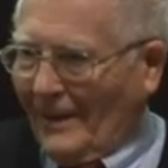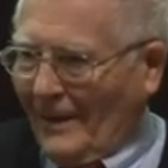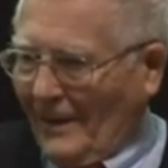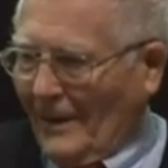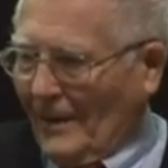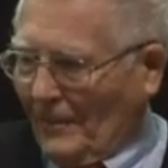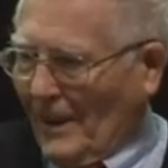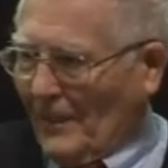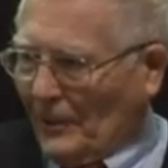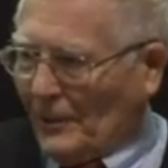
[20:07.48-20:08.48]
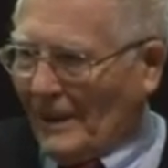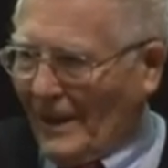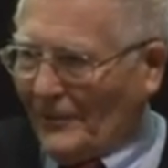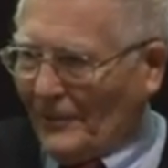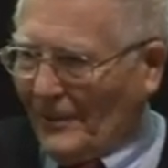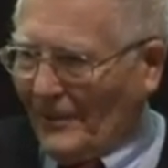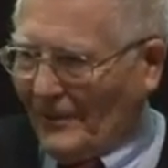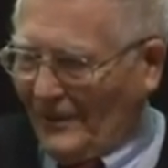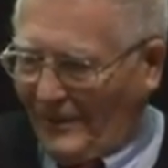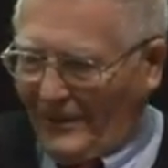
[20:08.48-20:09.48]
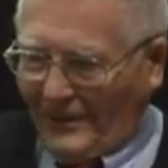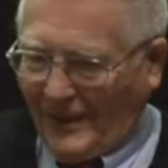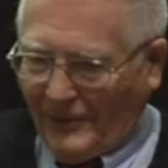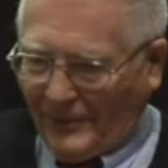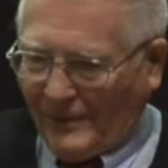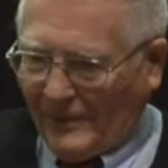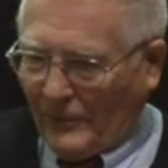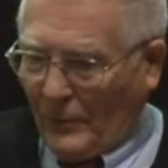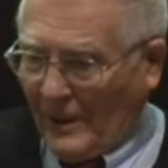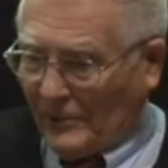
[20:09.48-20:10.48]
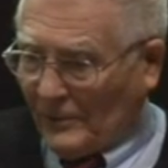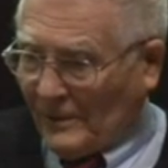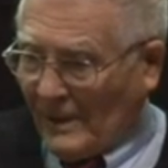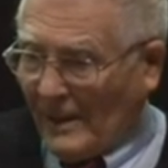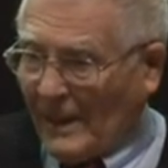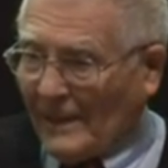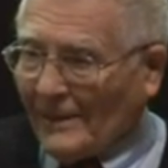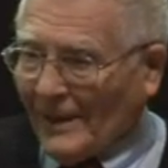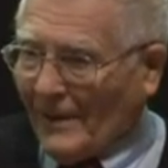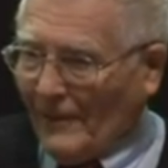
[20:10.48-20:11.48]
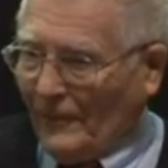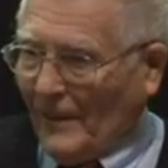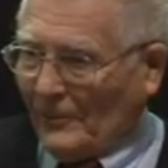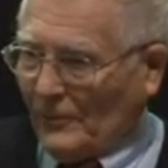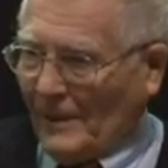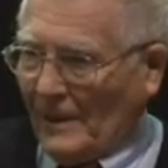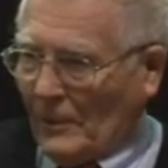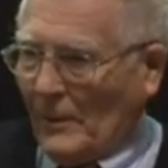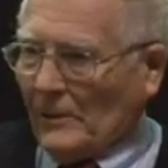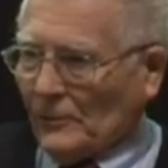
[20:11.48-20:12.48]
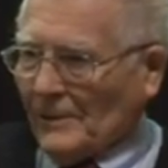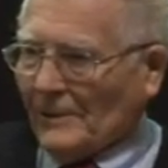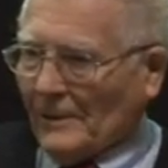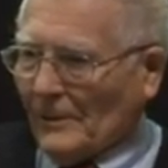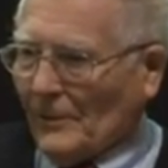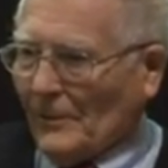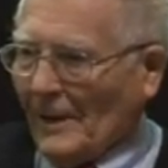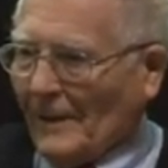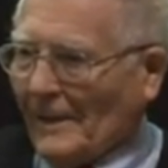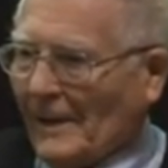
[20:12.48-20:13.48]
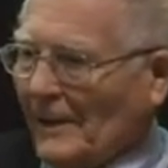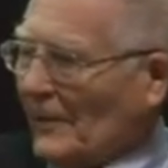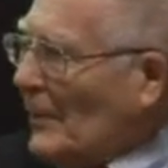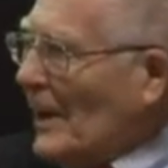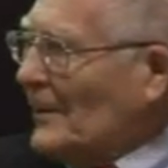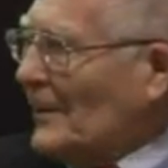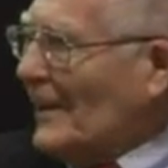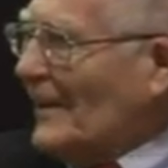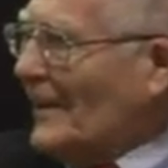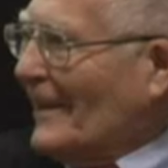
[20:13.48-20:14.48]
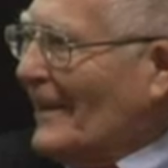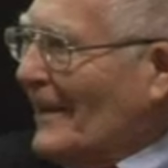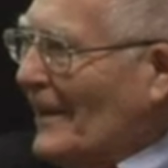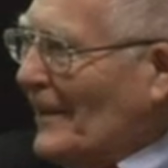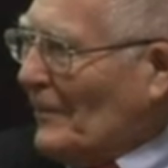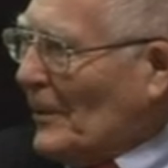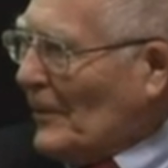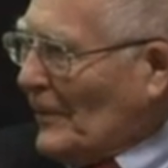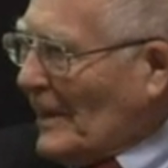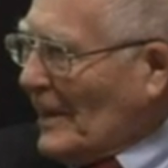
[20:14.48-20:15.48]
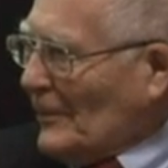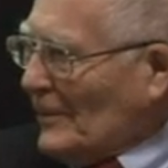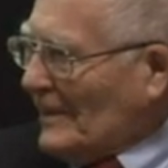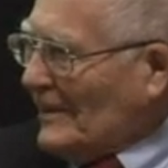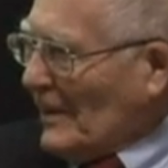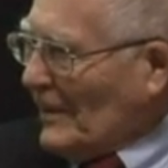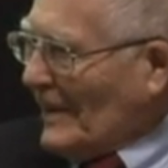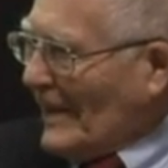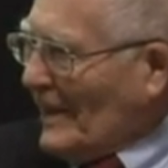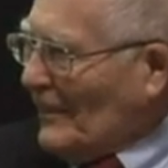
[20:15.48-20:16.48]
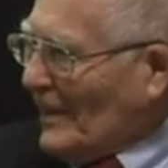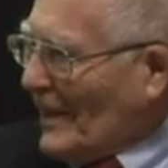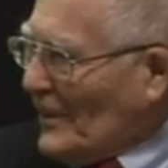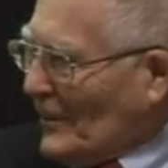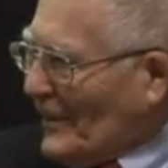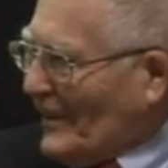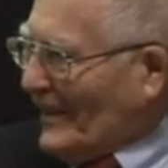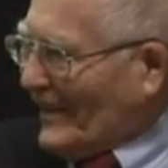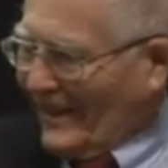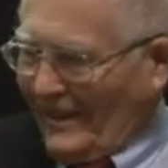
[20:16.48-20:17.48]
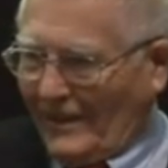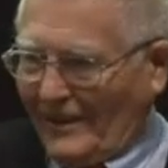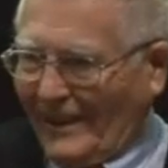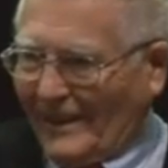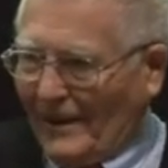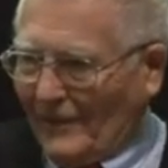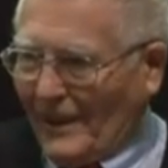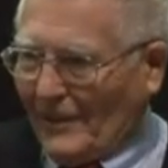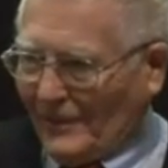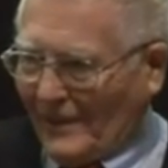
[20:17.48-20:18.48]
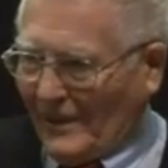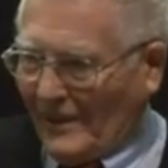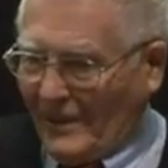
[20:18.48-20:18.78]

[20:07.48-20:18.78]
by putting hundreds and thousands of equations. So they either fudge the equations and do linearizing modifications so that they never go, the thing never goes